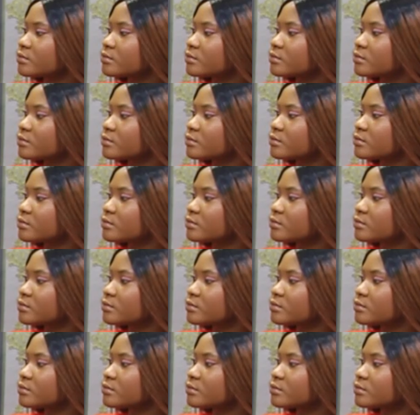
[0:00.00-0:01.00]

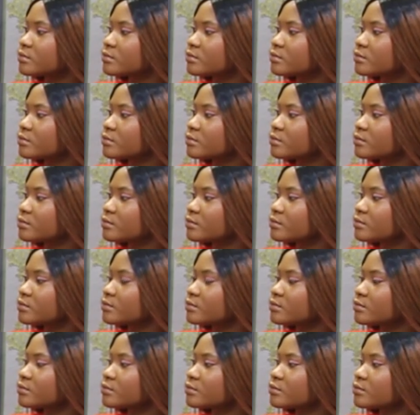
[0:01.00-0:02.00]

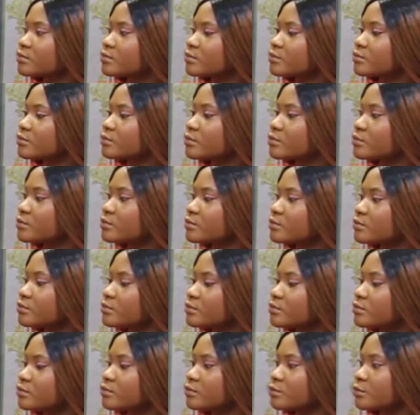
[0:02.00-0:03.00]

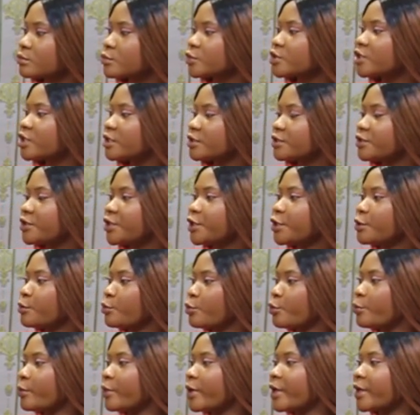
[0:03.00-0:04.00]

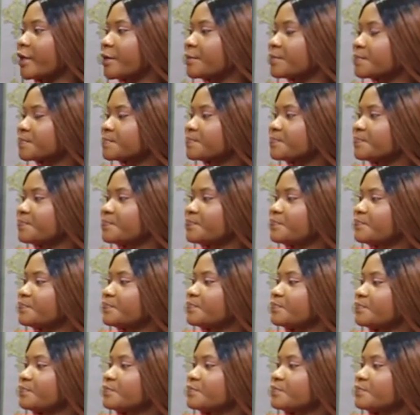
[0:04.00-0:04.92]
This person isn't speaking.